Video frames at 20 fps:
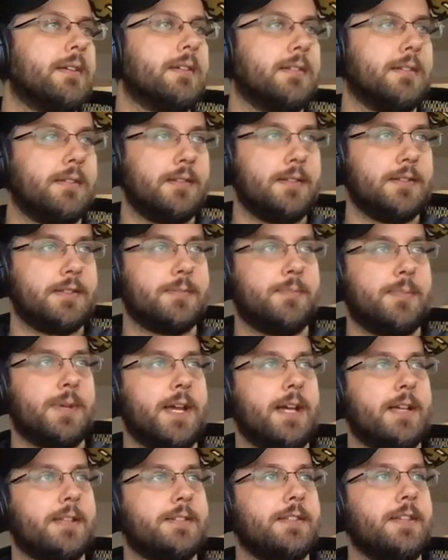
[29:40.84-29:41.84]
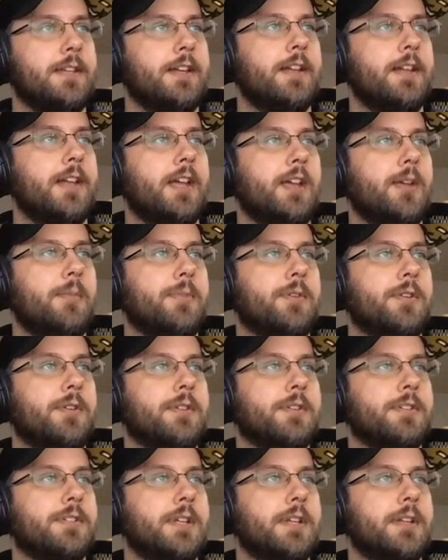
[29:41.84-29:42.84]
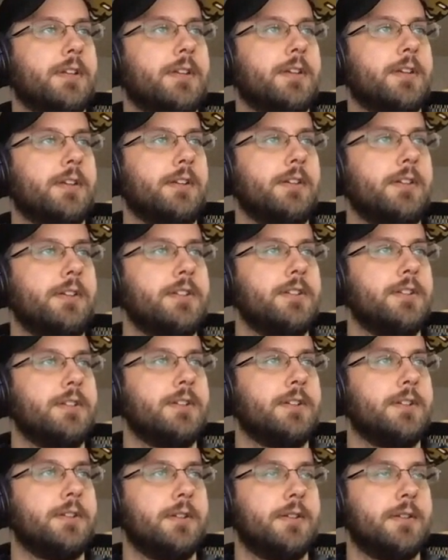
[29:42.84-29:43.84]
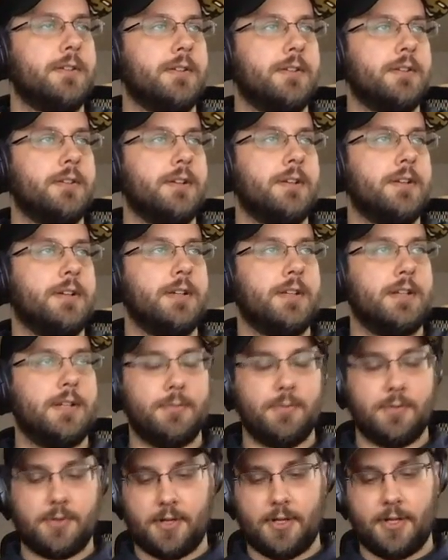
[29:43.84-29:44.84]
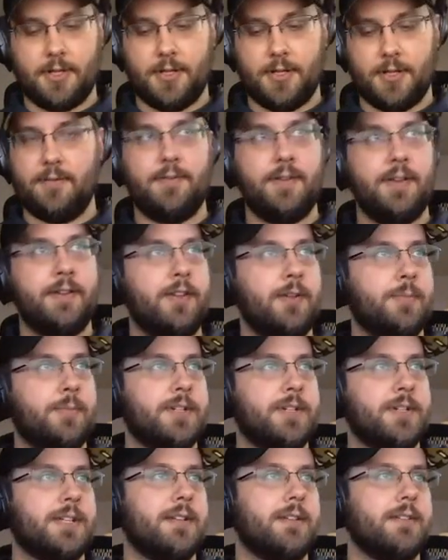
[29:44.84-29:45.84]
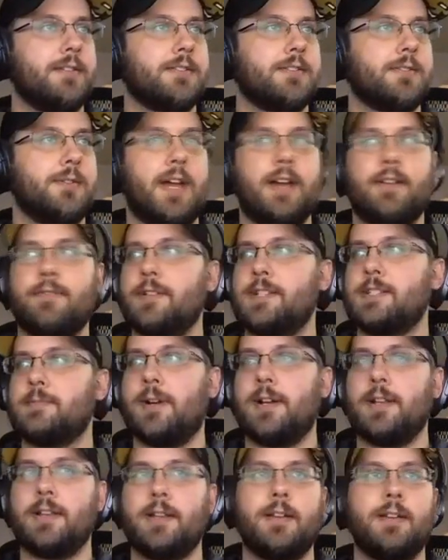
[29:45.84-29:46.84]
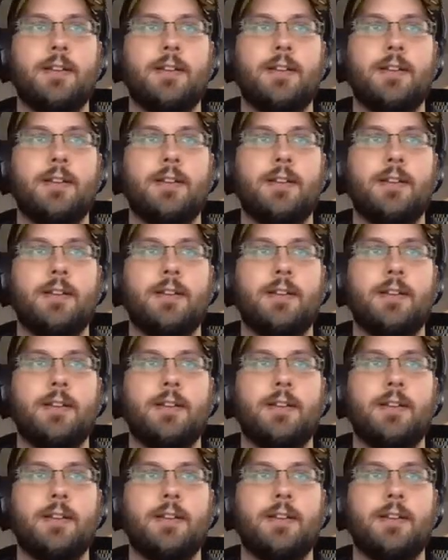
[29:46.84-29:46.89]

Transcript: Let's pass in a percentage. We'll call it 50%, so halfway smiling.